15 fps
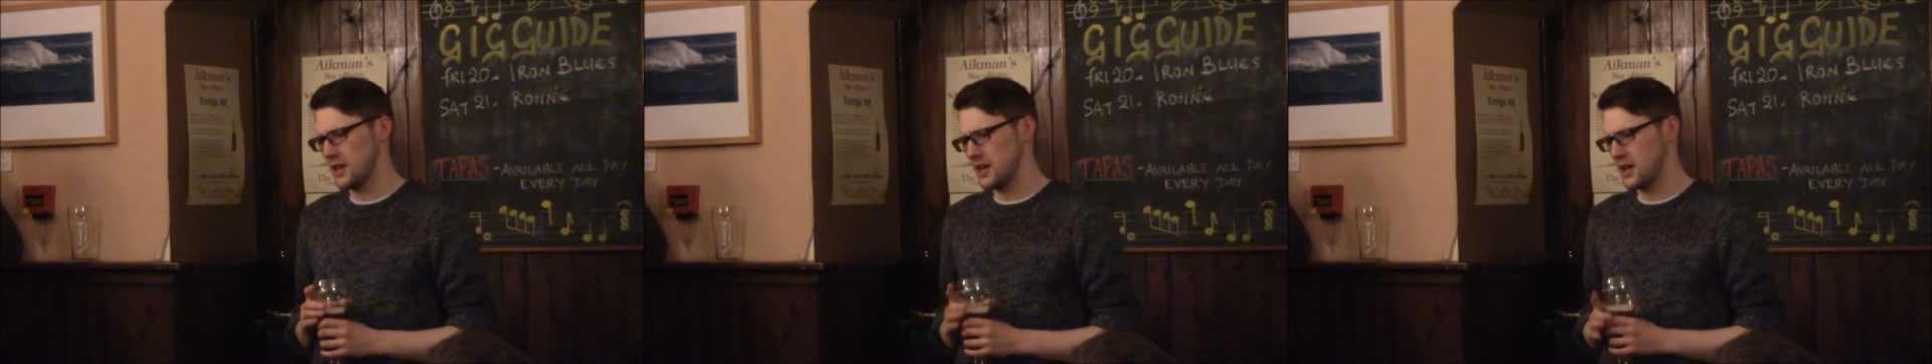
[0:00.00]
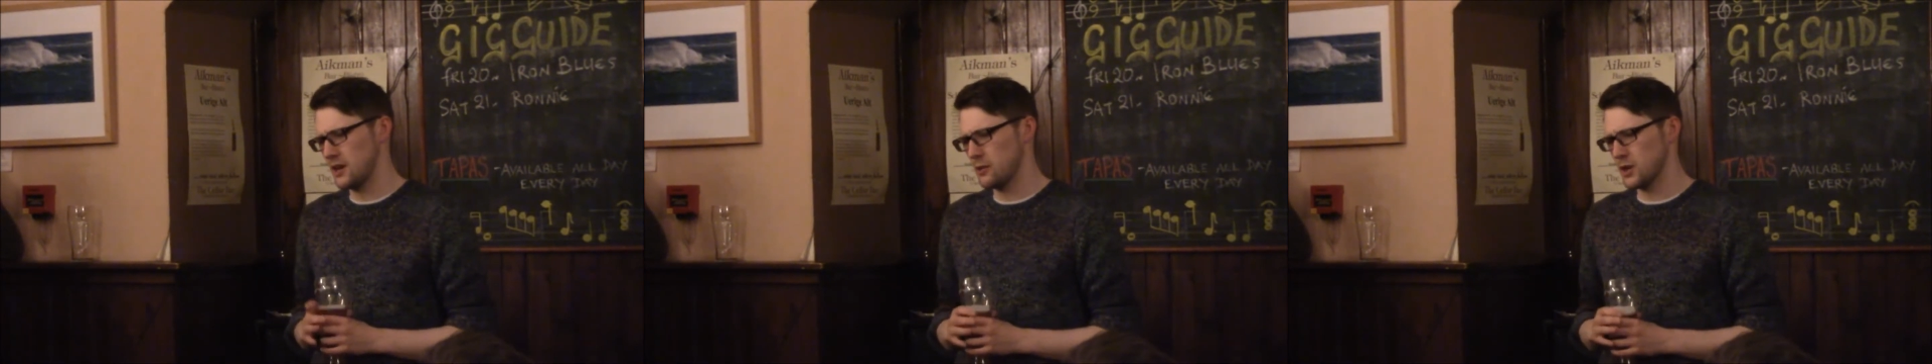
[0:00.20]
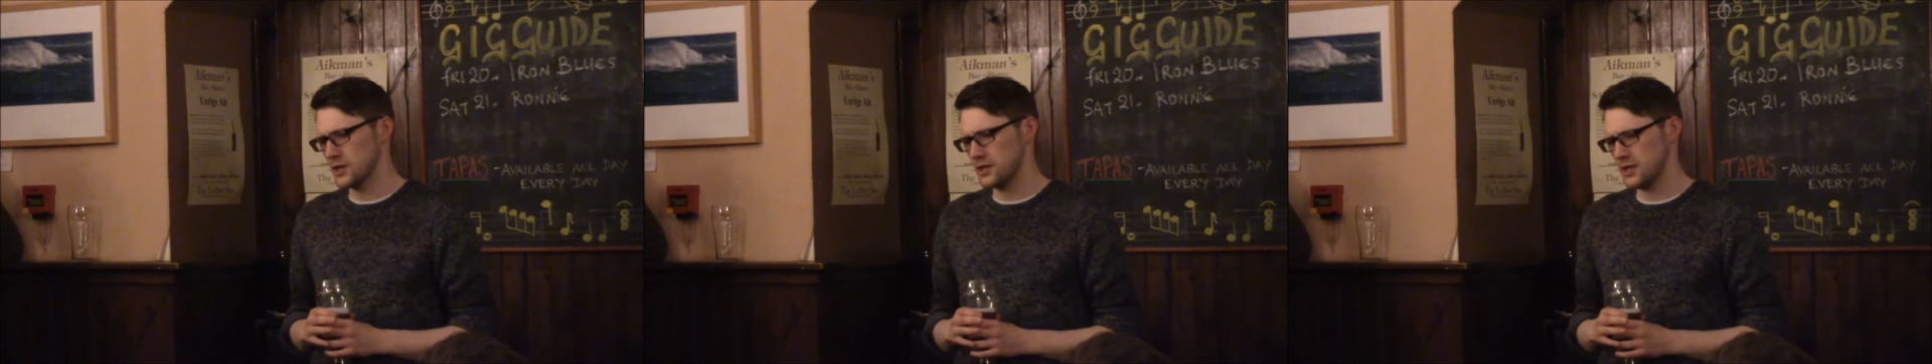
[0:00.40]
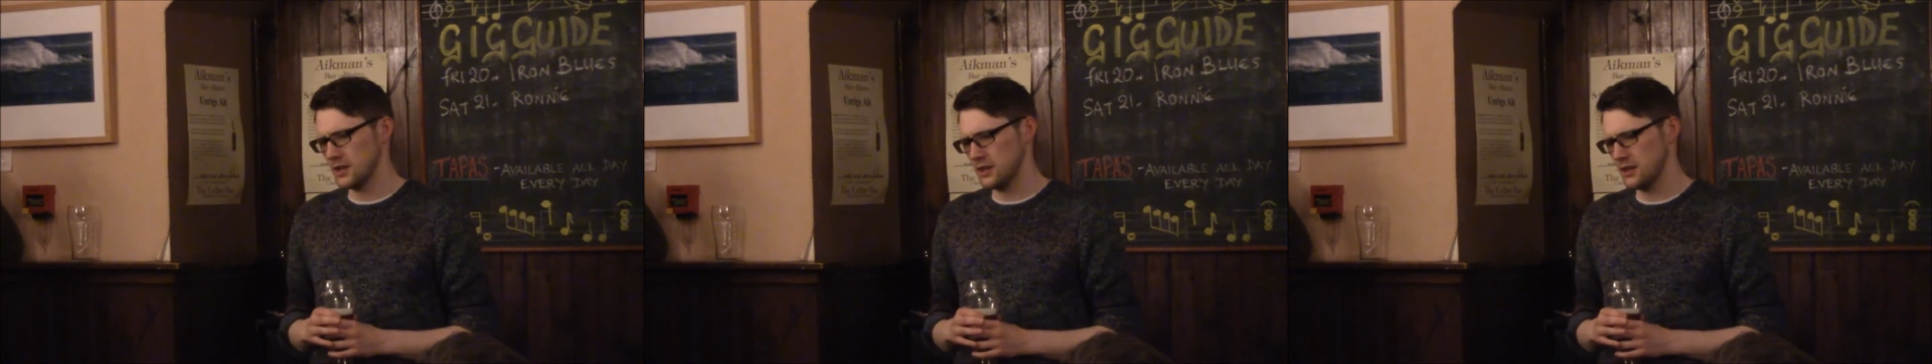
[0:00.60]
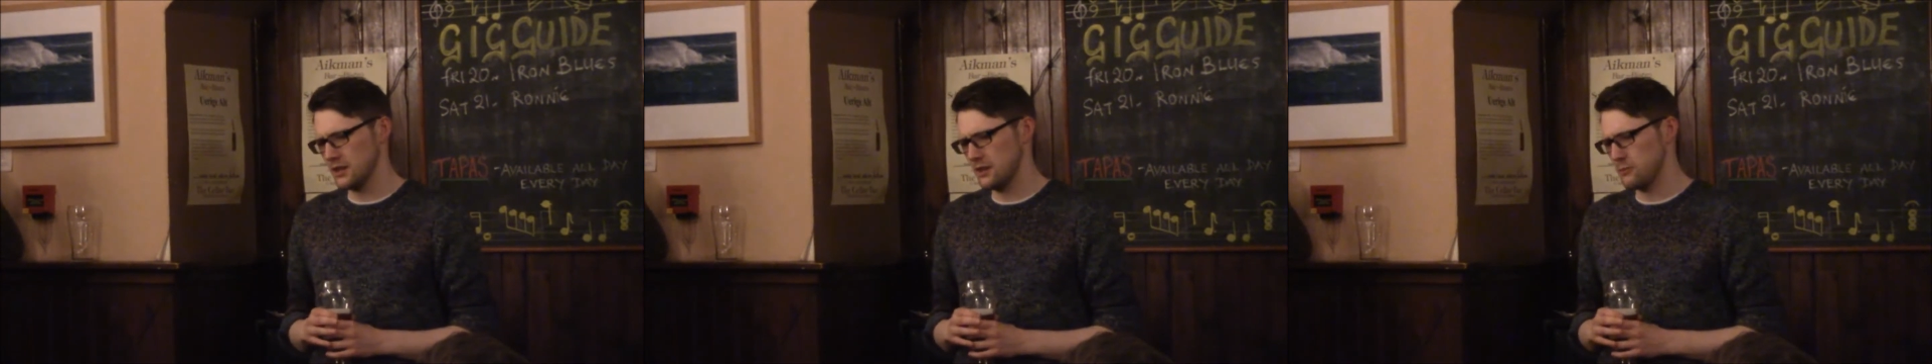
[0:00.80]
uh,
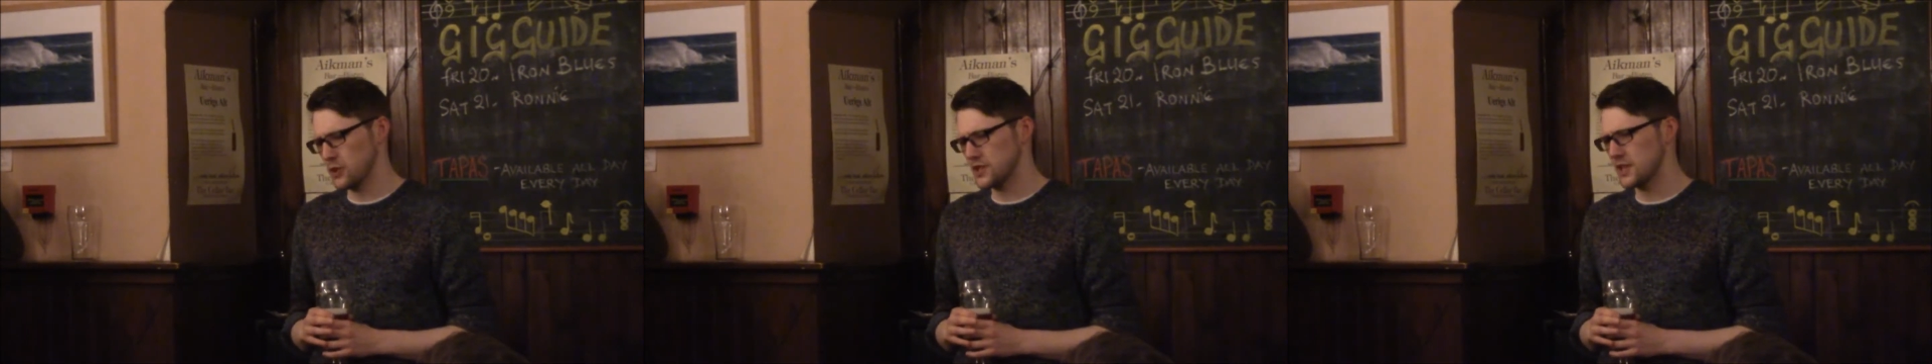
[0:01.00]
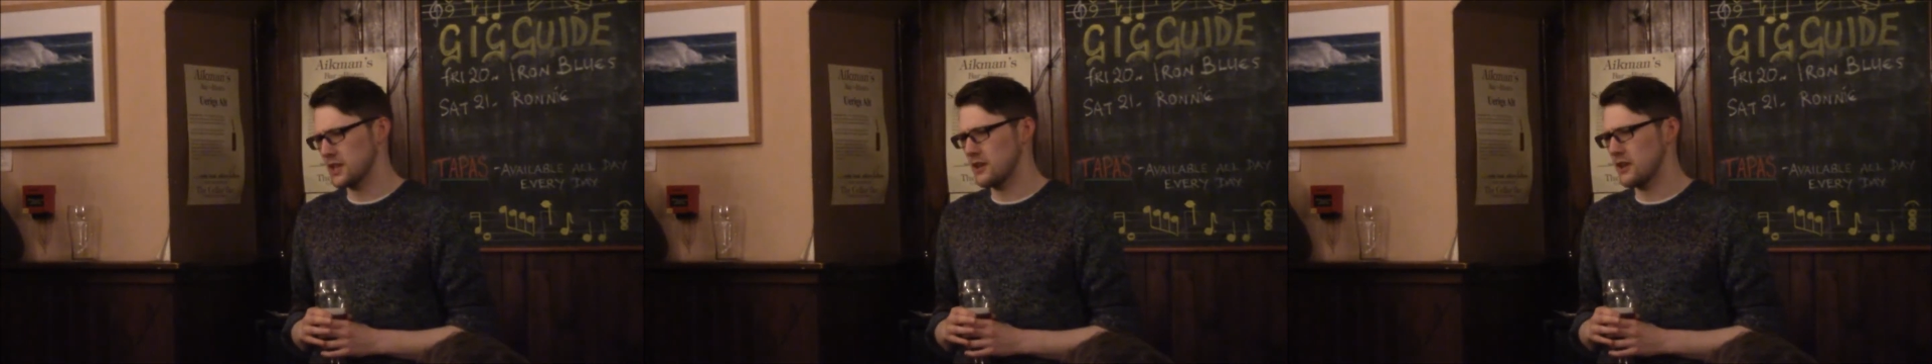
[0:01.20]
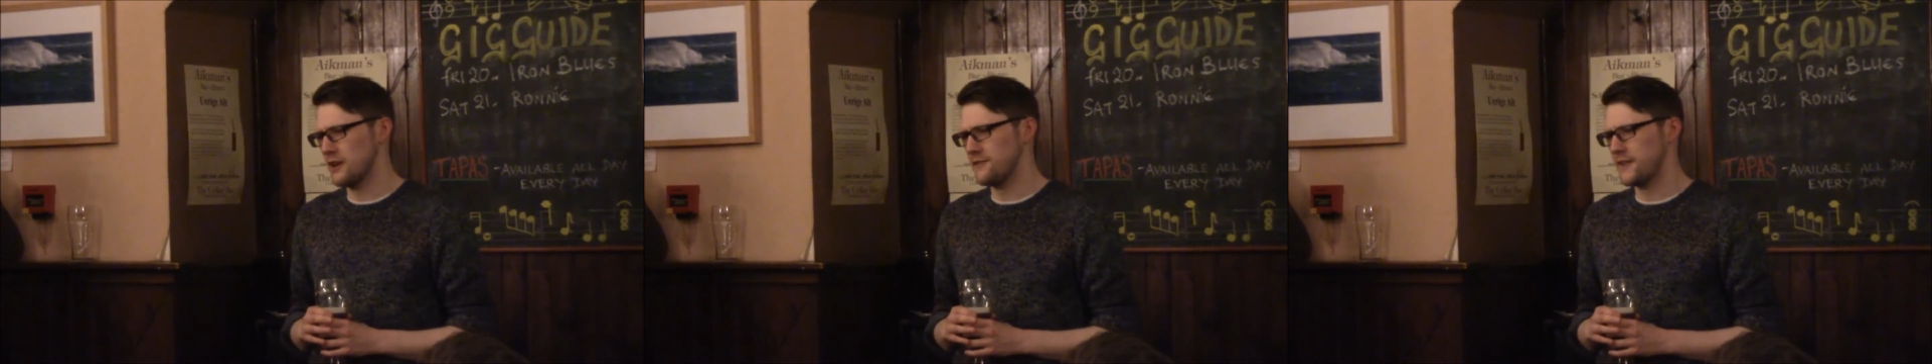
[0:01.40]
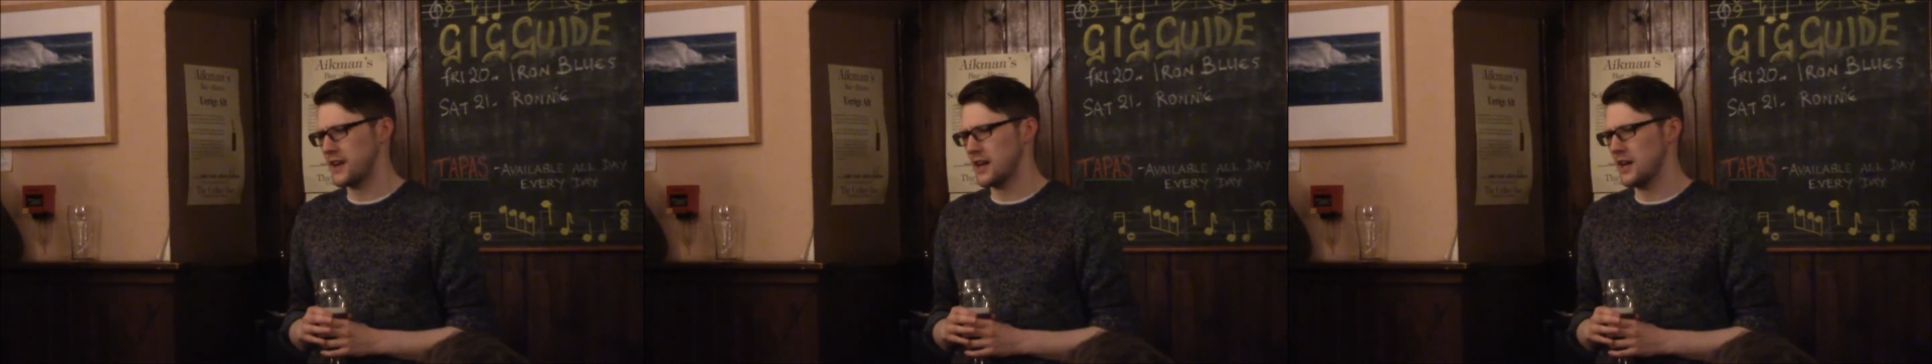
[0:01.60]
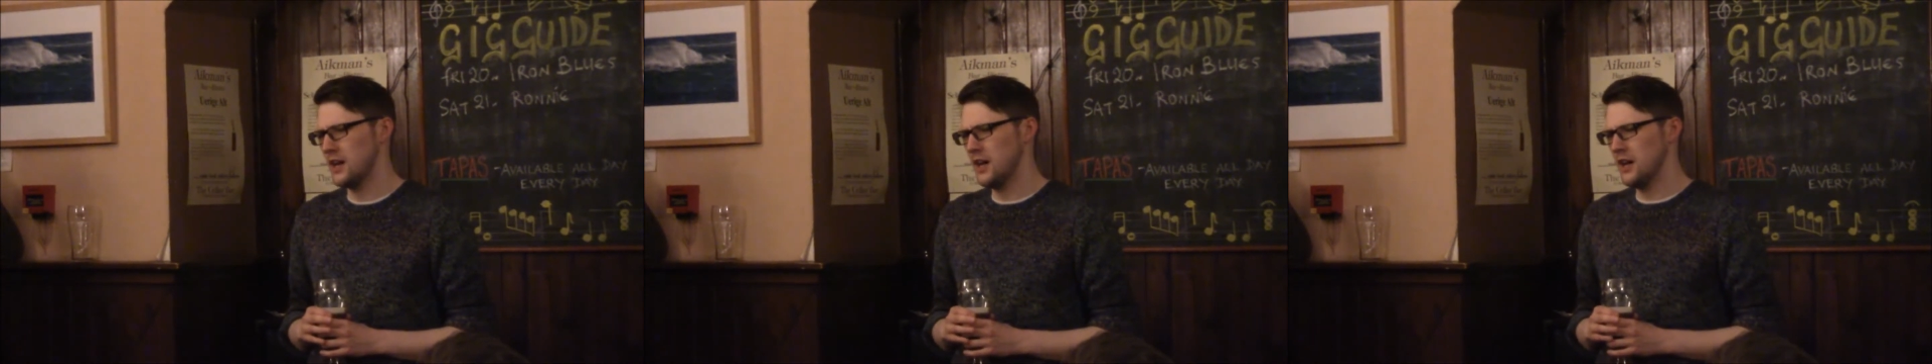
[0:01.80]
watching watching a lot of
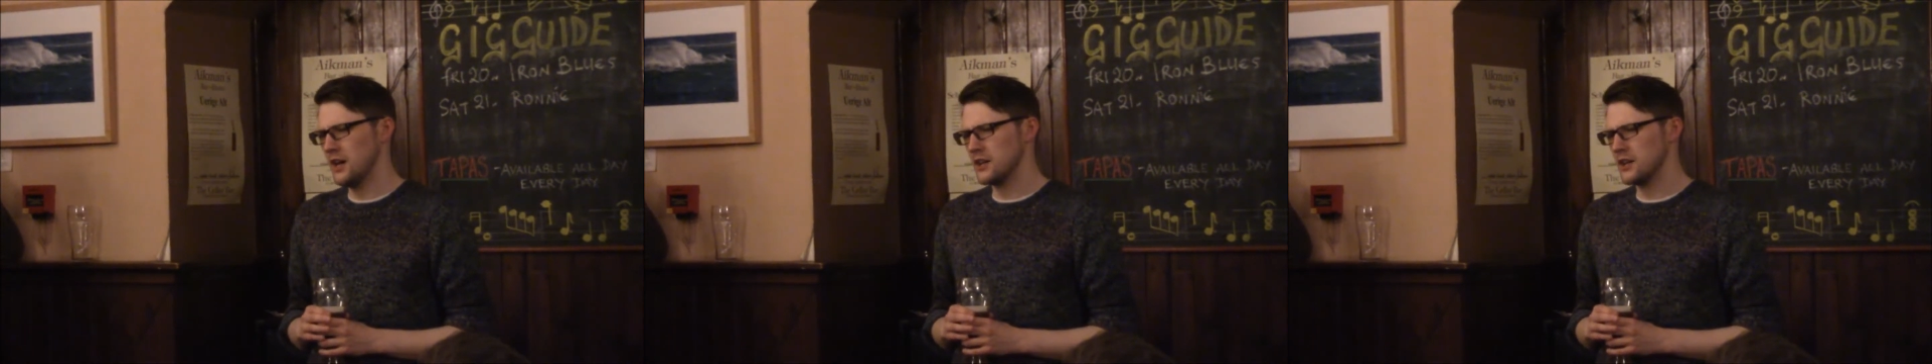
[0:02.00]
uh,